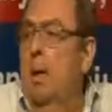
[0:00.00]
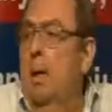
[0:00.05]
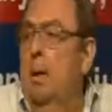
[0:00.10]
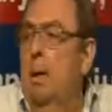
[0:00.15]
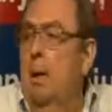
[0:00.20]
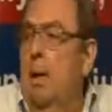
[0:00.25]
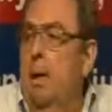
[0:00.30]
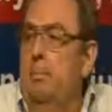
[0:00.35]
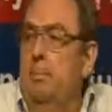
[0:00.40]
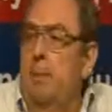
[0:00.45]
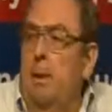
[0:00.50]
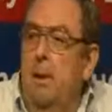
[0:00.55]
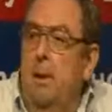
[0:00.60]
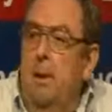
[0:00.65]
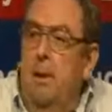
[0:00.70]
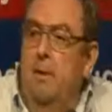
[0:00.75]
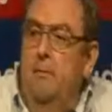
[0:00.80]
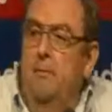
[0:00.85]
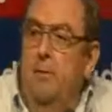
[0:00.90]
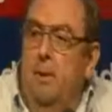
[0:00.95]
And I
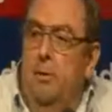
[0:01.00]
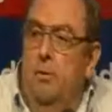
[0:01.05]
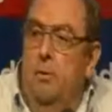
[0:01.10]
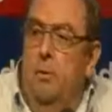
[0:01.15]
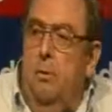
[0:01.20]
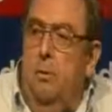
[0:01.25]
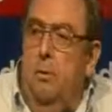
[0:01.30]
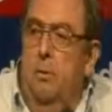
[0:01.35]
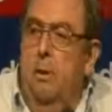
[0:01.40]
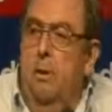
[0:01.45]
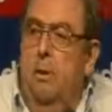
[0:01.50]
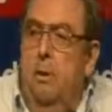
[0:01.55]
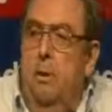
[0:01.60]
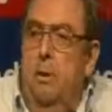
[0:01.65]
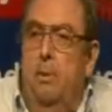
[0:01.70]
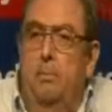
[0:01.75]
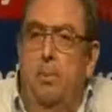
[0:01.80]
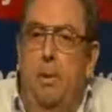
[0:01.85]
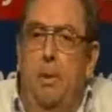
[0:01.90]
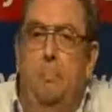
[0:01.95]
believe that
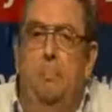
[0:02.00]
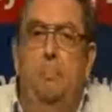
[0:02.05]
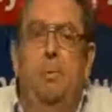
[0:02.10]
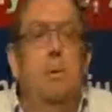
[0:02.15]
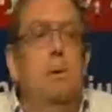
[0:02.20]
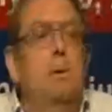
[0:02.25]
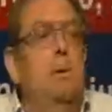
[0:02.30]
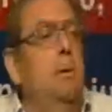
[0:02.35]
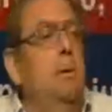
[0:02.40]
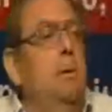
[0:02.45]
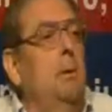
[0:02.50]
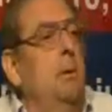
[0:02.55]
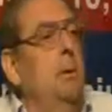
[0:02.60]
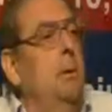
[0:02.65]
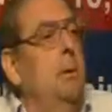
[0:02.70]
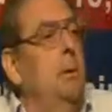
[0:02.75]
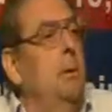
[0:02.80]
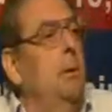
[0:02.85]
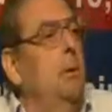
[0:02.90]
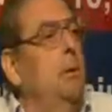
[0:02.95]
ordinary people
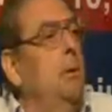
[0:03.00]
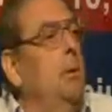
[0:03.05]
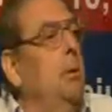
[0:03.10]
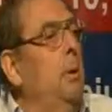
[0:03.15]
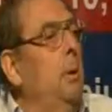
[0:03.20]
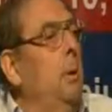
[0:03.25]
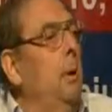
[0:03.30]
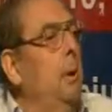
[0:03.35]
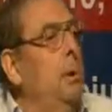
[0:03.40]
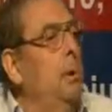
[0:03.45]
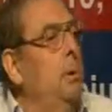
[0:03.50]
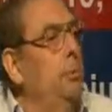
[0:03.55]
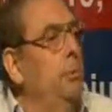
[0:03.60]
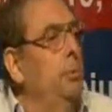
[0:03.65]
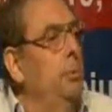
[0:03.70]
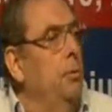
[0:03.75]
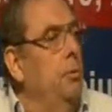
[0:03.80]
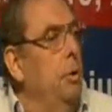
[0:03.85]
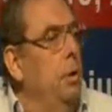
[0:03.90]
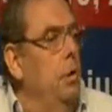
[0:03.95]

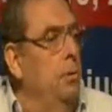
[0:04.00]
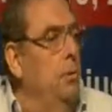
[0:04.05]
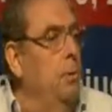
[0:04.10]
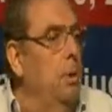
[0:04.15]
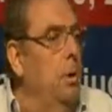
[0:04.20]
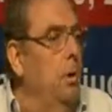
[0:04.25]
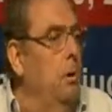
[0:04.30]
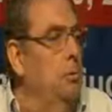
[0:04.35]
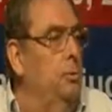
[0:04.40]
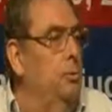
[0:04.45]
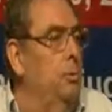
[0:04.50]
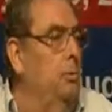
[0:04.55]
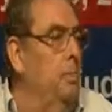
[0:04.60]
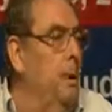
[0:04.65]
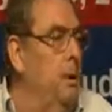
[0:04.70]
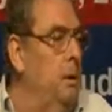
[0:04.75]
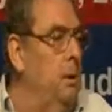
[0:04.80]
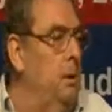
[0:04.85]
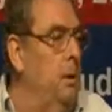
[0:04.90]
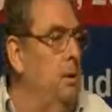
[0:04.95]
do not go to
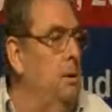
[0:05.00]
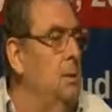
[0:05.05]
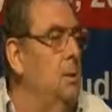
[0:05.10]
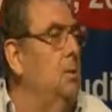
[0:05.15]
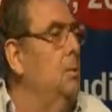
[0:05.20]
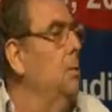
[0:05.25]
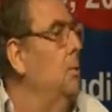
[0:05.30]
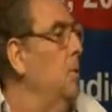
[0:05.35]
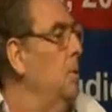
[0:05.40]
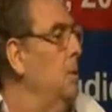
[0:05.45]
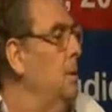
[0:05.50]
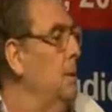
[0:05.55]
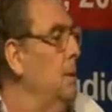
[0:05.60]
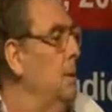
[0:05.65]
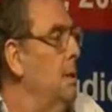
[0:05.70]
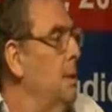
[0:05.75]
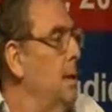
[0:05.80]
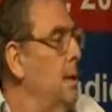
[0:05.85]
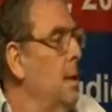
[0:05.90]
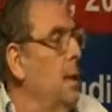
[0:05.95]
medical
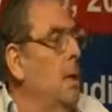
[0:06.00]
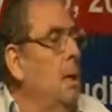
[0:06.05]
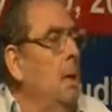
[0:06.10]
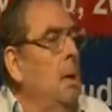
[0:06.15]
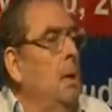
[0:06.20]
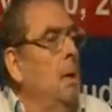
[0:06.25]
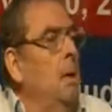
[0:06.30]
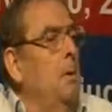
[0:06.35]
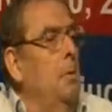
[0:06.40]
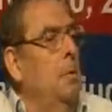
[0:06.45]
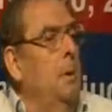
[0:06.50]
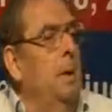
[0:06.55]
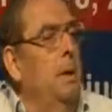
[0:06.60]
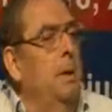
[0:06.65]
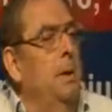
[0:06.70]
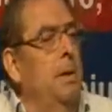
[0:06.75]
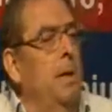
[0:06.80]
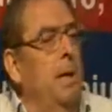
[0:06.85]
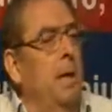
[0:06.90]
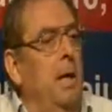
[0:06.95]
schools
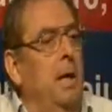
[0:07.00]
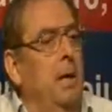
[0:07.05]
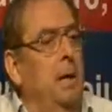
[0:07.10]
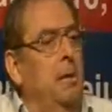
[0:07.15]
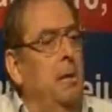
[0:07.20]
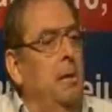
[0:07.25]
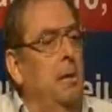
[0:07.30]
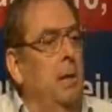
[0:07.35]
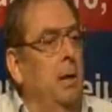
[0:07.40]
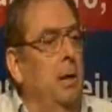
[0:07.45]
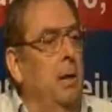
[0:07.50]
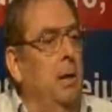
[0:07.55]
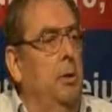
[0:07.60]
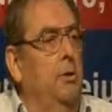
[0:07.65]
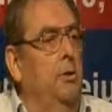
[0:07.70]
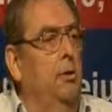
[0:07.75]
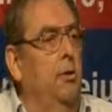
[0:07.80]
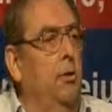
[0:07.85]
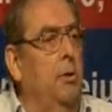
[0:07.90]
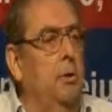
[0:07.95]
where they are, they
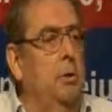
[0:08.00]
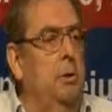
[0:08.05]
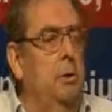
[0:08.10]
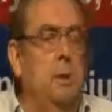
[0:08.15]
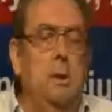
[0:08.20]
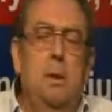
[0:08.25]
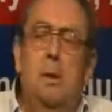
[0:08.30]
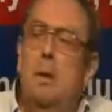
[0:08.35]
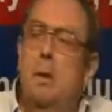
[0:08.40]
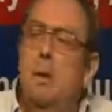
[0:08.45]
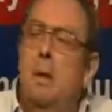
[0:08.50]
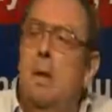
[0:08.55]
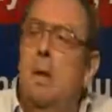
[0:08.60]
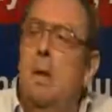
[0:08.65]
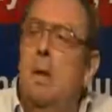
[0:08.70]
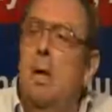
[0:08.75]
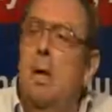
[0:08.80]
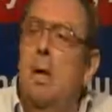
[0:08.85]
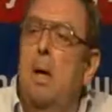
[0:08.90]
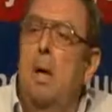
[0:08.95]
are taught
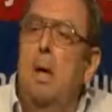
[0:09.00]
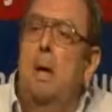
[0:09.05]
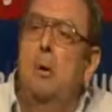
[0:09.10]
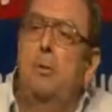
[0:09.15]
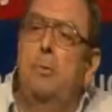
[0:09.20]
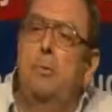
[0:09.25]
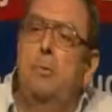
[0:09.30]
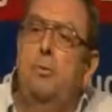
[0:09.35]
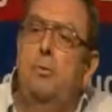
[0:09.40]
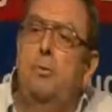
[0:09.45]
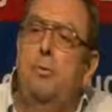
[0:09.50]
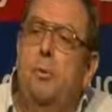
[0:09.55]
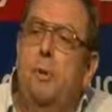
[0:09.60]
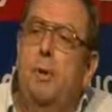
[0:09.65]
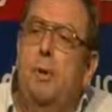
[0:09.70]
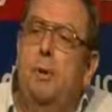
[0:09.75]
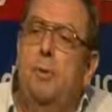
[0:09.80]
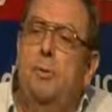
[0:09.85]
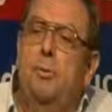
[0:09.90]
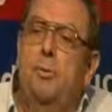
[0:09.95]
how to
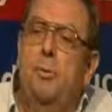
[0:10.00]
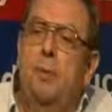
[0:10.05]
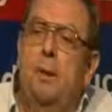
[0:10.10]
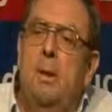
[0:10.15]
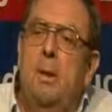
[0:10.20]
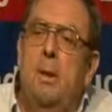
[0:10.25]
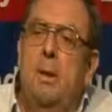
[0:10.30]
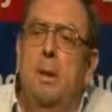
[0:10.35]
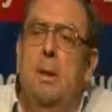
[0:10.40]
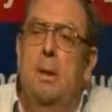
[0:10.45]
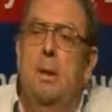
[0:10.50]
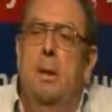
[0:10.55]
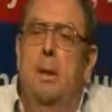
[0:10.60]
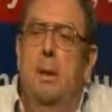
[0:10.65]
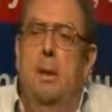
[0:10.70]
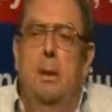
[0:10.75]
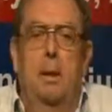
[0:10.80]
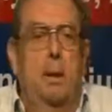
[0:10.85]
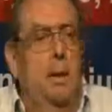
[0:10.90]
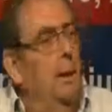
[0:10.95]
treat
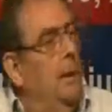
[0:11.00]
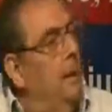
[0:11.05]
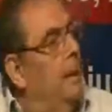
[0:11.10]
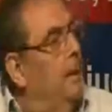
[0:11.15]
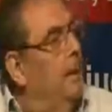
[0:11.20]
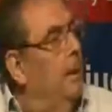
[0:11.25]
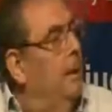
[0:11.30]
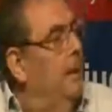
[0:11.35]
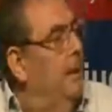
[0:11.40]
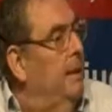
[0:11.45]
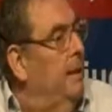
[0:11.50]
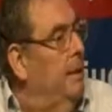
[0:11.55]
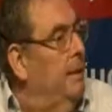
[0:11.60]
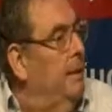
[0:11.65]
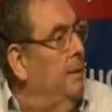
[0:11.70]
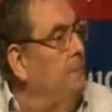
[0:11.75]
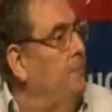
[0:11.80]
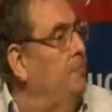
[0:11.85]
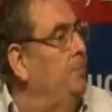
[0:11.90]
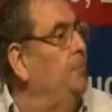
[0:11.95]

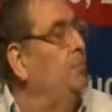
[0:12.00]
uh,